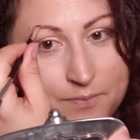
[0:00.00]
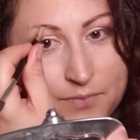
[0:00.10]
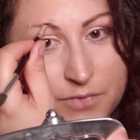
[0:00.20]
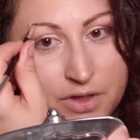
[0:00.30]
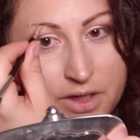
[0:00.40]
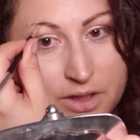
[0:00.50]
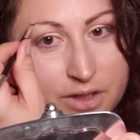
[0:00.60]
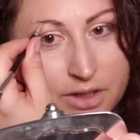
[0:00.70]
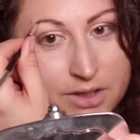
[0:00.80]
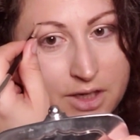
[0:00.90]
That actually
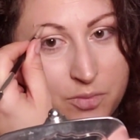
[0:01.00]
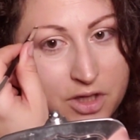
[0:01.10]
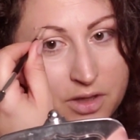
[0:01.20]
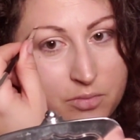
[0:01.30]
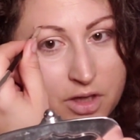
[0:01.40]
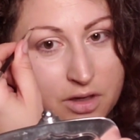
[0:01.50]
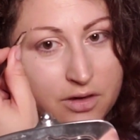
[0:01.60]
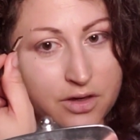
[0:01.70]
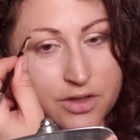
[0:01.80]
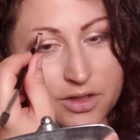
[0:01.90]
does take me a little bit
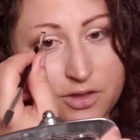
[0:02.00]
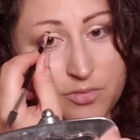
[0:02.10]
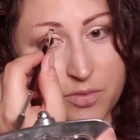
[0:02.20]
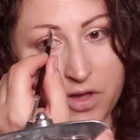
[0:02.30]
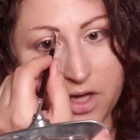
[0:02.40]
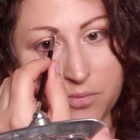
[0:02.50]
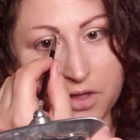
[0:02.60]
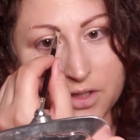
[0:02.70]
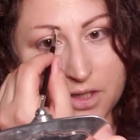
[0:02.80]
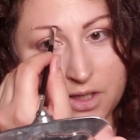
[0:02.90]
longer to do my makeup
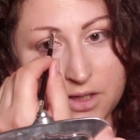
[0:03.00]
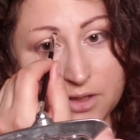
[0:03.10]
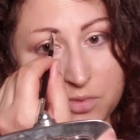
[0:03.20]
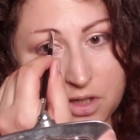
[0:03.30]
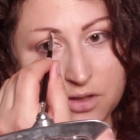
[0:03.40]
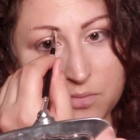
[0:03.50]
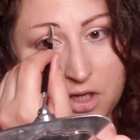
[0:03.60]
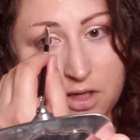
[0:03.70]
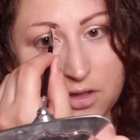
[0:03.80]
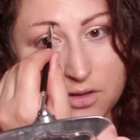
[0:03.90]
these days because my
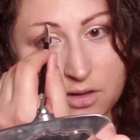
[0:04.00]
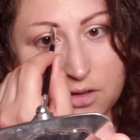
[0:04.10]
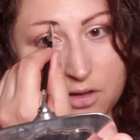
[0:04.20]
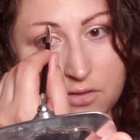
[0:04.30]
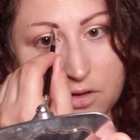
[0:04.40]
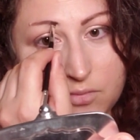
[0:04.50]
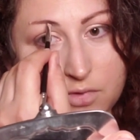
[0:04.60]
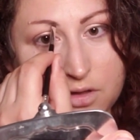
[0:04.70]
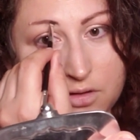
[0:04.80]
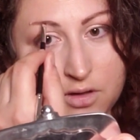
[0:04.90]
hands like go numb.
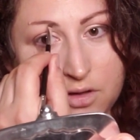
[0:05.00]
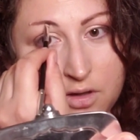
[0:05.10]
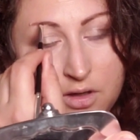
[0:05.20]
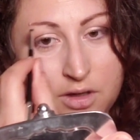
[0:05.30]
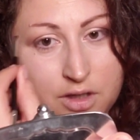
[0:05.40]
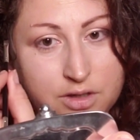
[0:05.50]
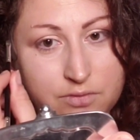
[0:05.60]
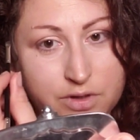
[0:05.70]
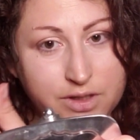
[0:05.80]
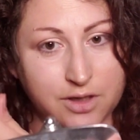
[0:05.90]
I should
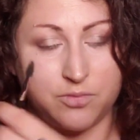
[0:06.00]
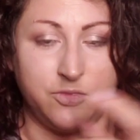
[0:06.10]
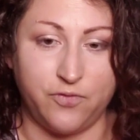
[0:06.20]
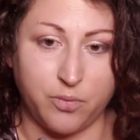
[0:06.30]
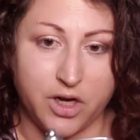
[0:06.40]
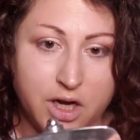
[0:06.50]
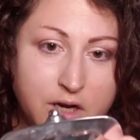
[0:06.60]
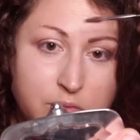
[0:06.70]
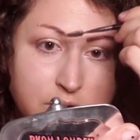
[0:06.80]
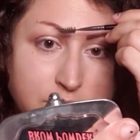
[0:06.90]
really stop moving my
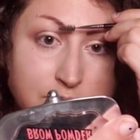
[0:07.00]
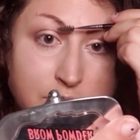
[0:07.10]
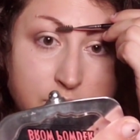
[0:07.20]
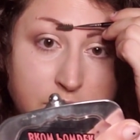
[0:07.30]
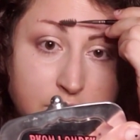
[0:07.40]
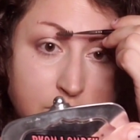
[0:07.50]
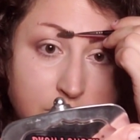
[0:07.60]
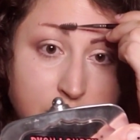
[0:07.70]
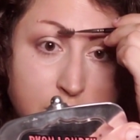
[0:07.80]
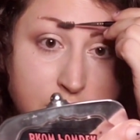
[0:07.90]
eyebrows while I'm drawing
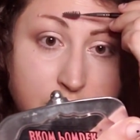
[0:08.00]
them.